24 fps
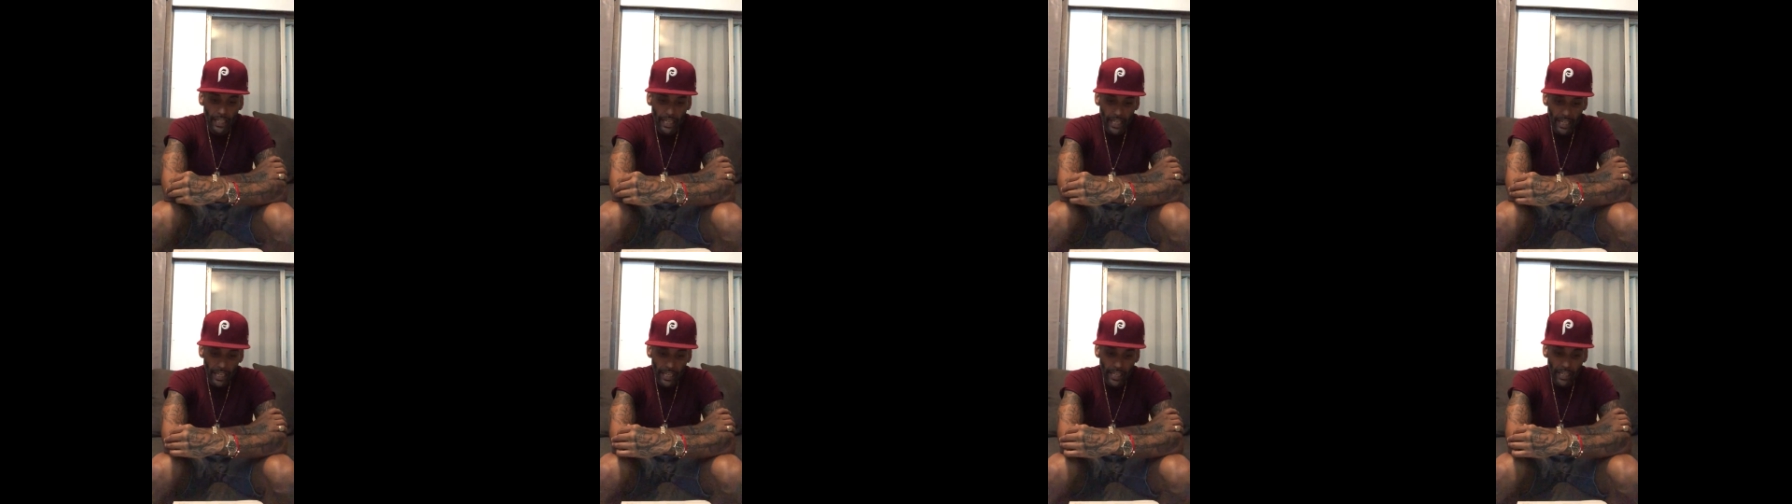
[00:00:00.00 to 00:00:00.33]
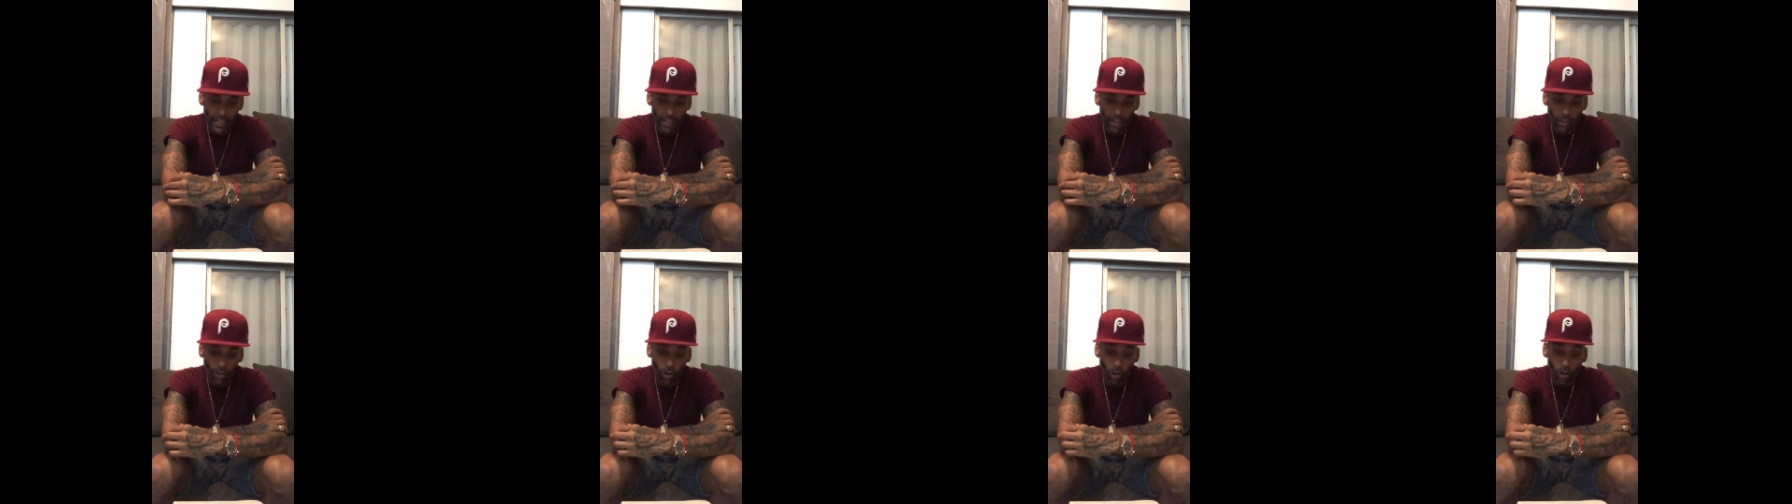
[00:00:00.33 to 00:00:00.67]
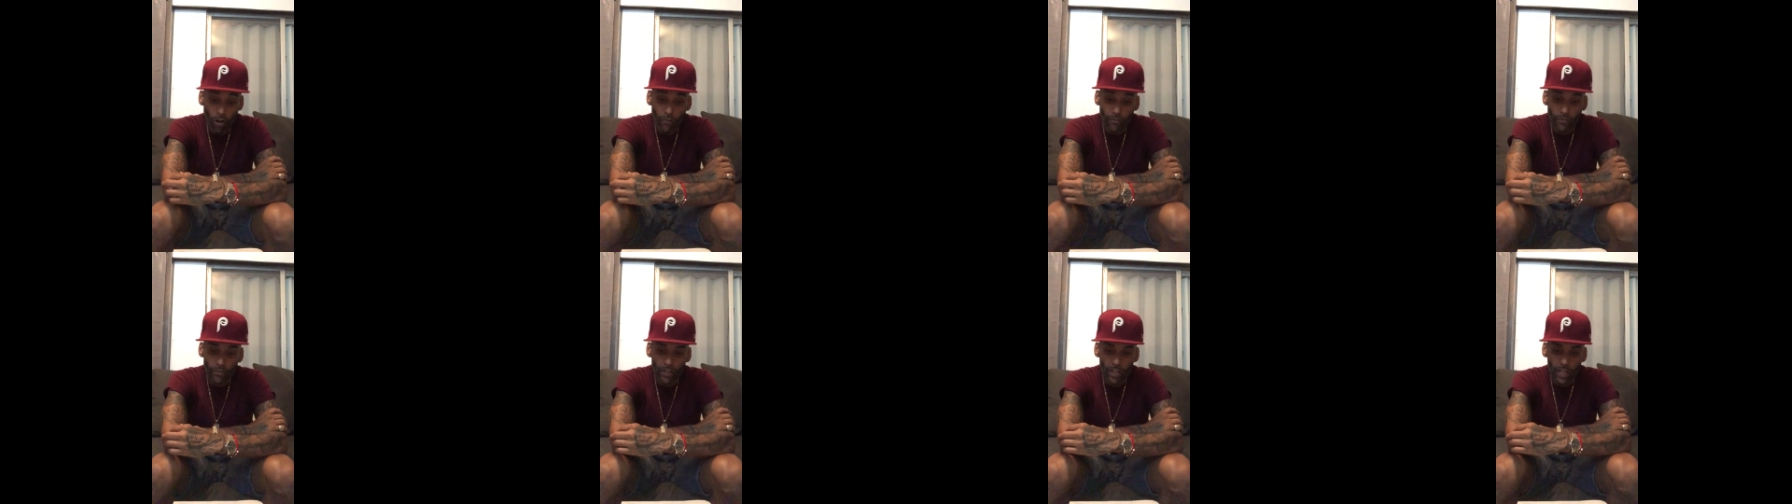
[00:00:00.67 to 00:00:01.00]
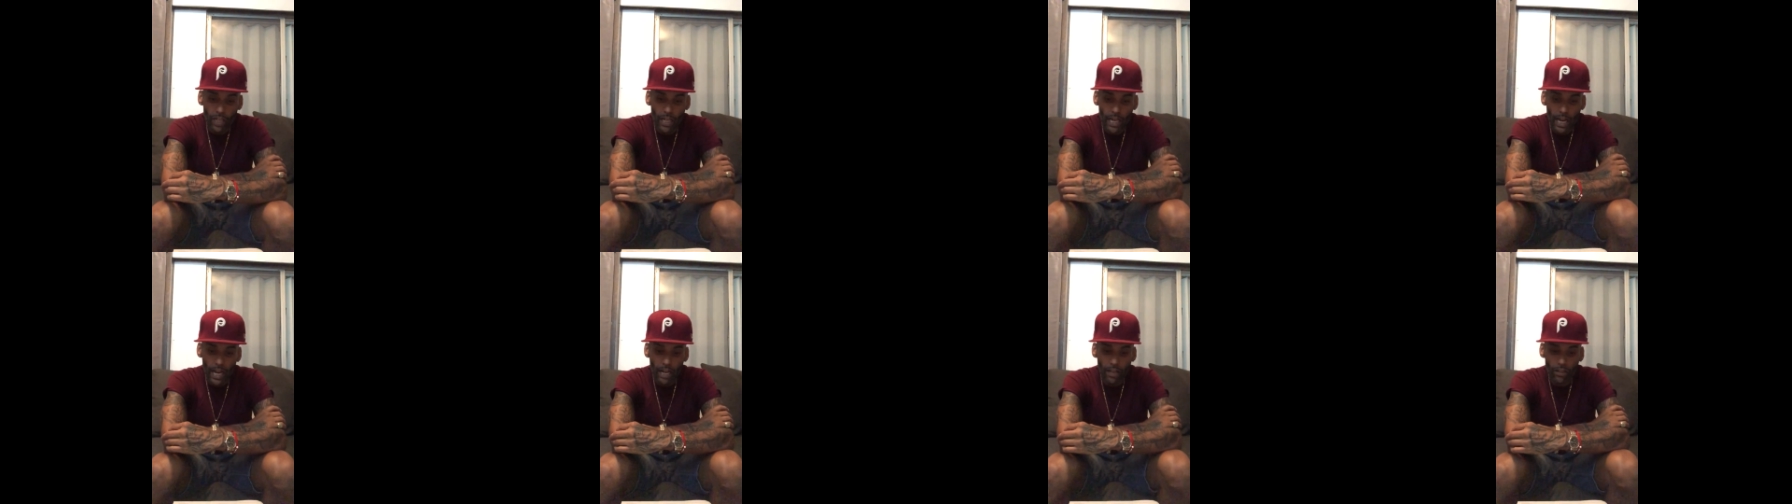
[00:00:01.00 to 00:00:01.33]
eaten often
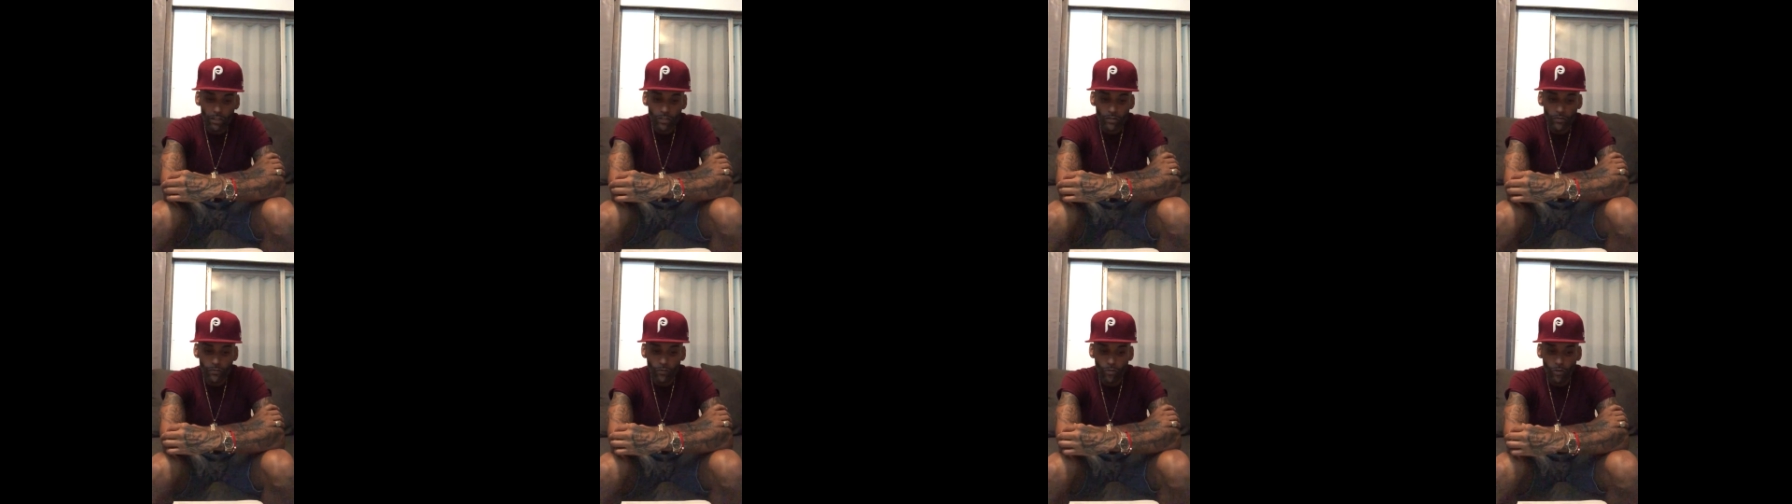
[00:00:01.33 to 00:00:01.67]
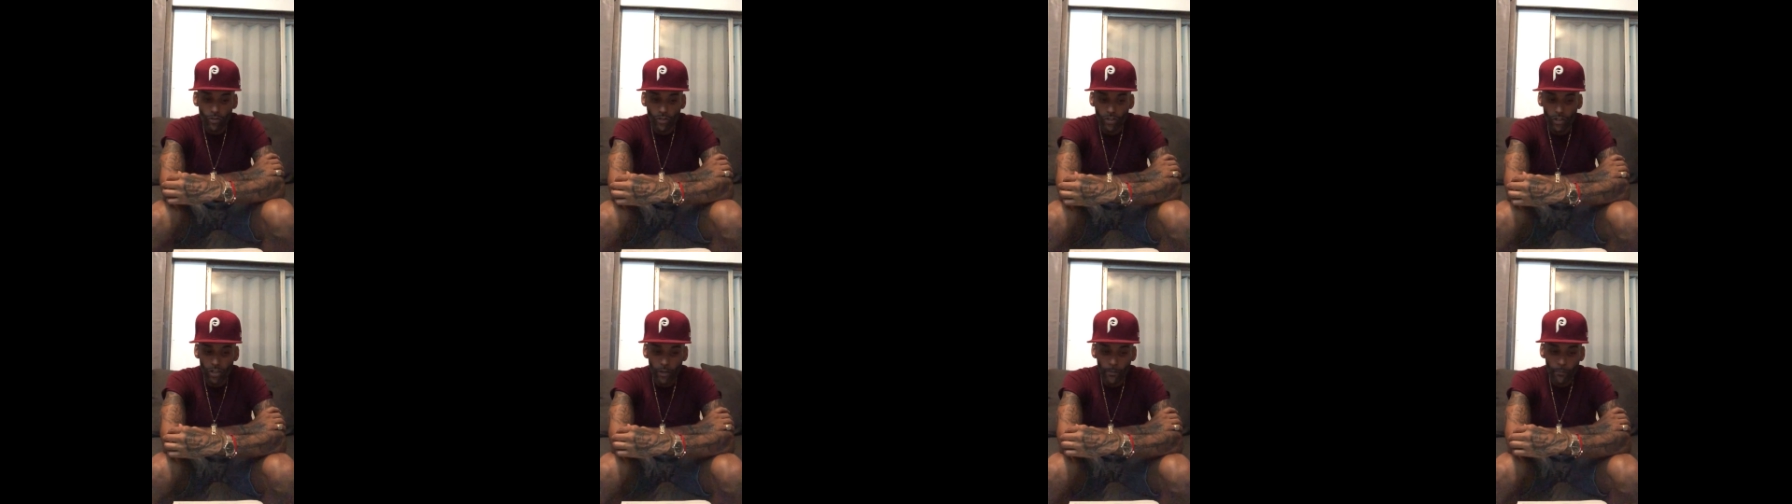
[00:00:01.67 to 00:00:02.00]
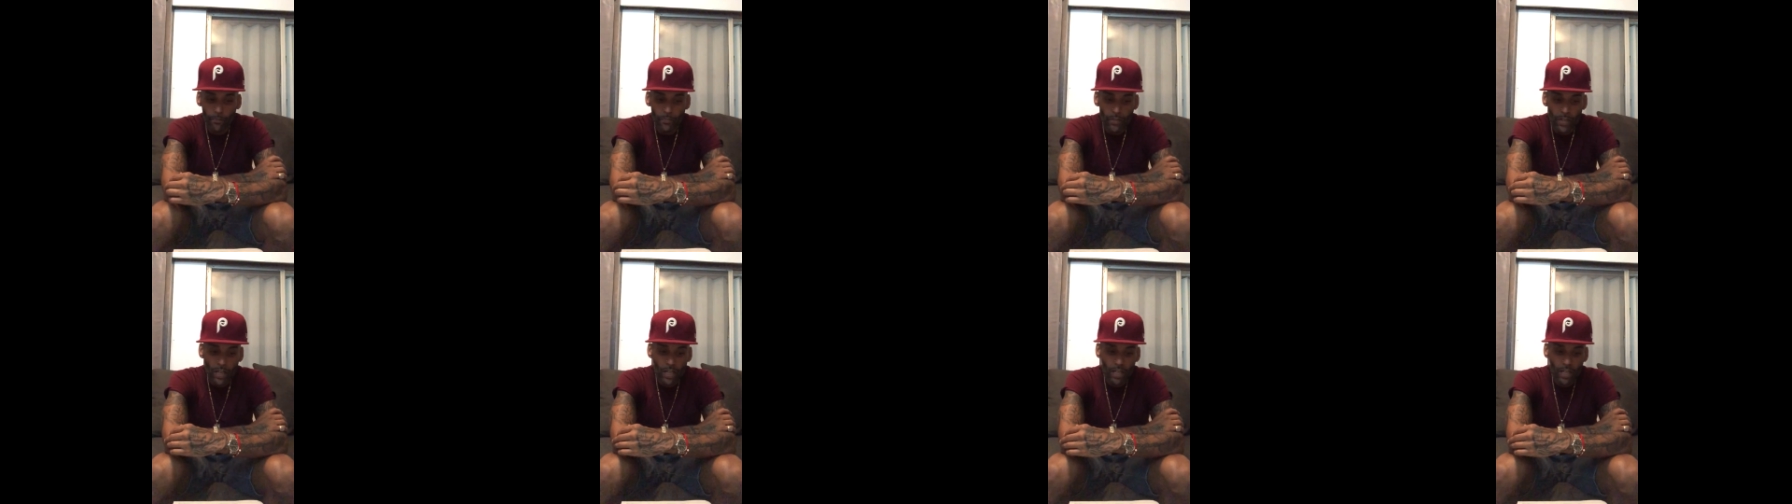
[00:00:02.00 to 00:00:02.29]
allows for the